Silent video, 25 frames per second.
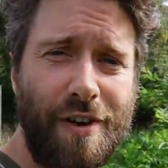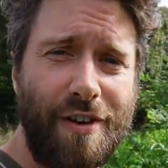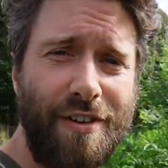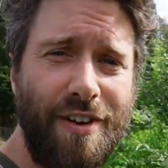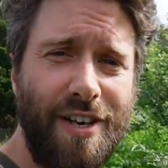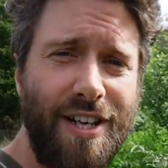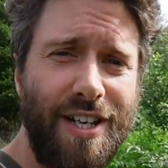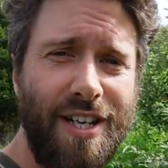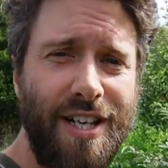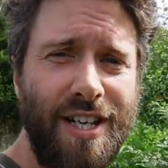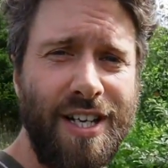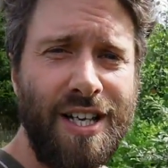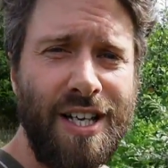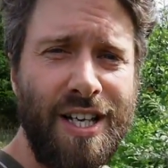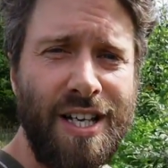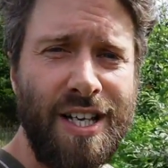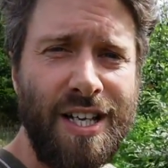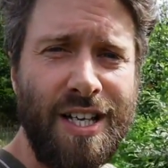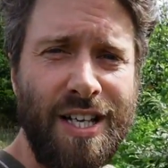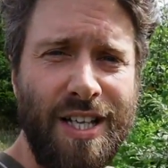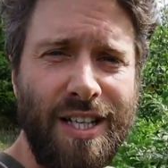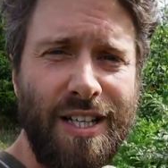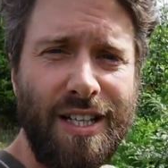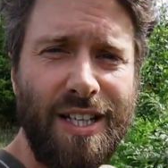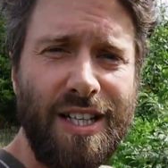very
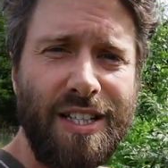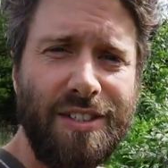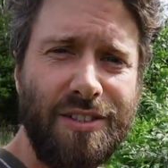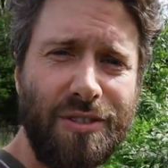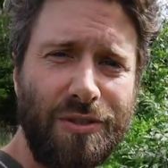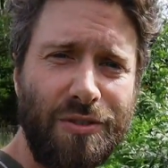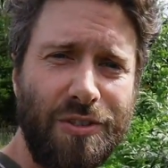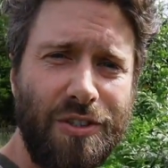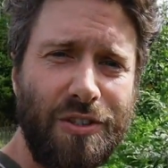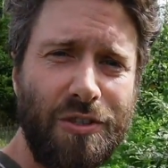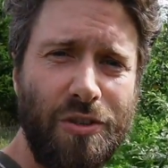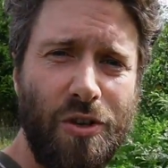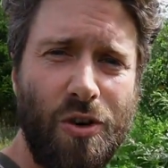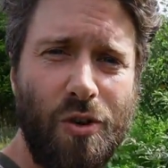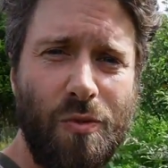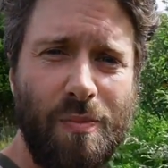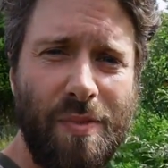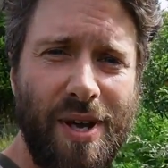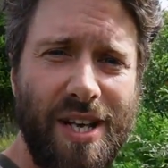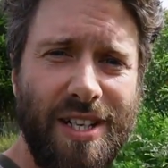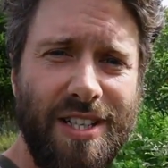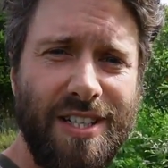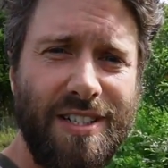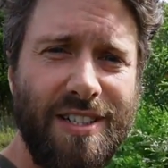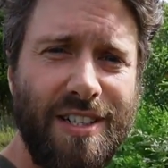little to no
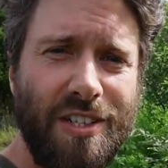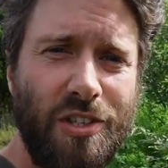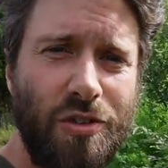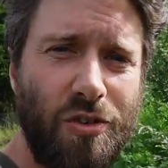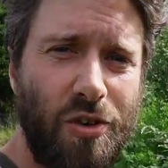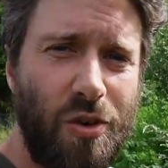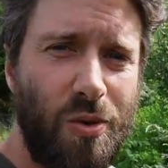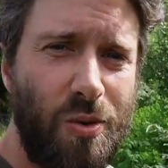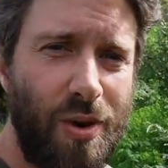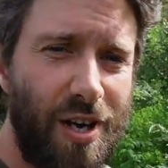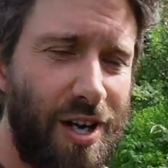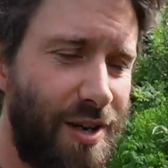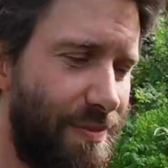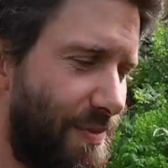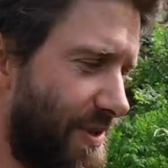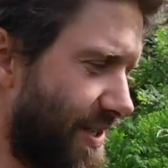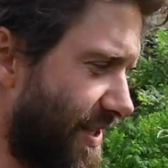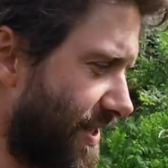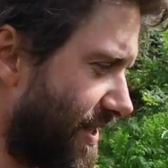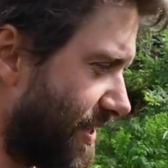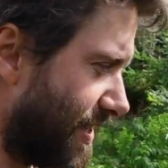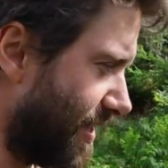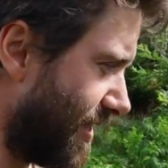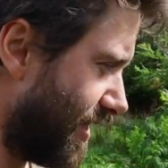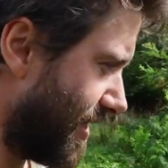maintenance
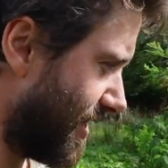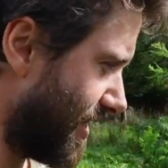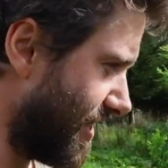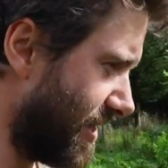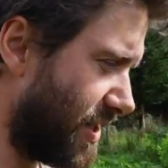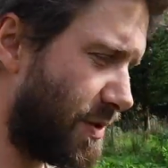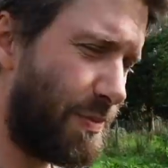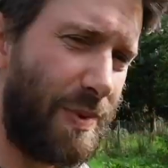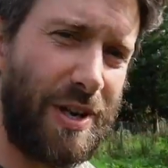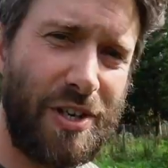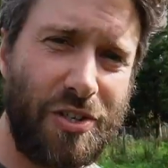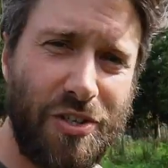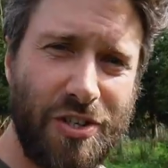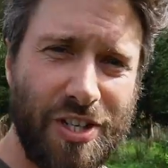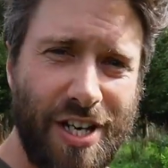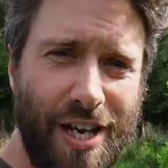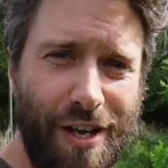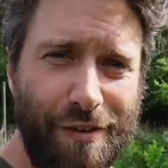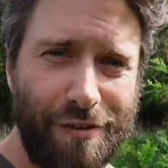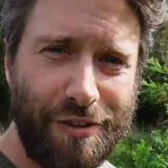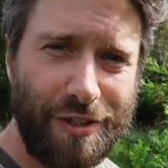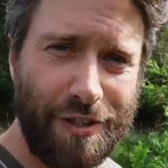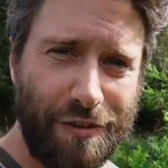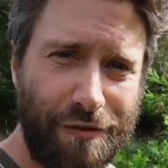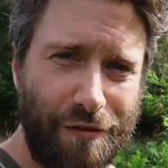requirements, especially
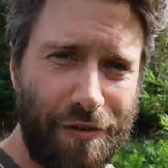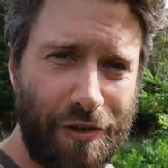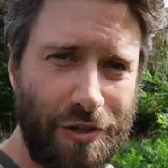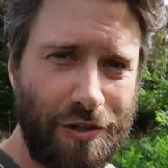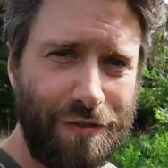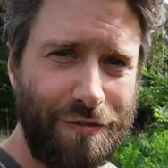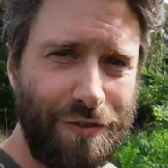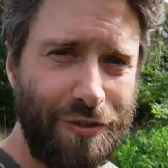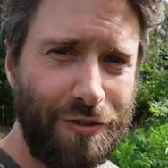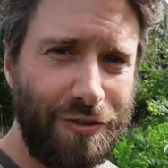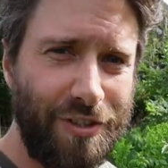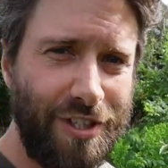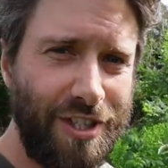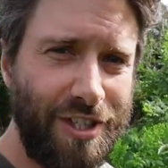after the first few